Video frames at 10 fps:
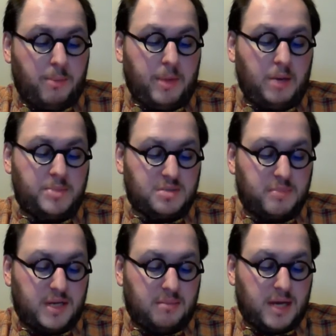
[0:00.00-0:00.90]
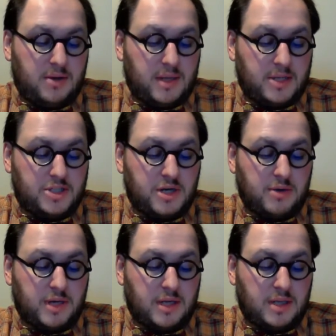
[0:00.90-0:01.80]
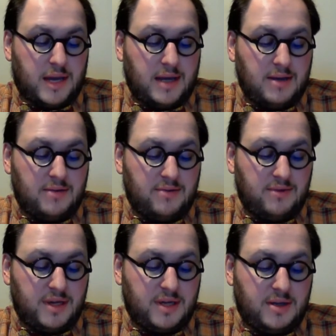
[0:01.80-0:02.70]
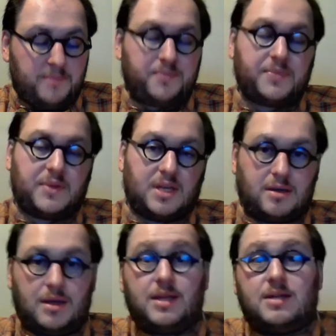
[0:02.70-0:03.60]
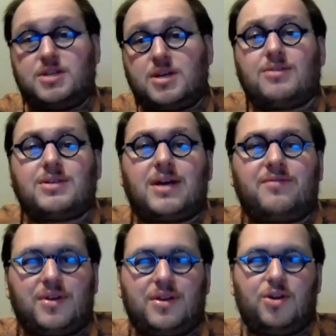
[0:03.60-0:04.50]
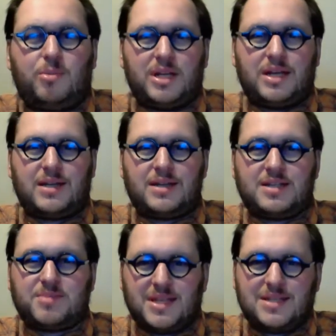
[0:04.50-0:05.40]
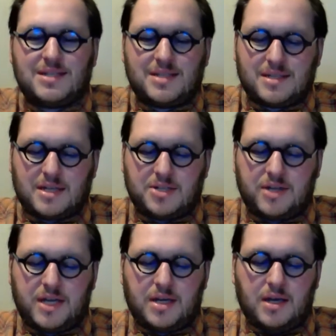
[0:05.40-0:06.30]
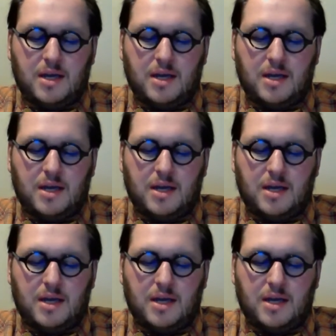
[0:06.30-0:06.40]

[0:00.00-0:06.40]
him up, spit him out like Jonah alive. And then she goes on for a little bit like this, but this is essentially it.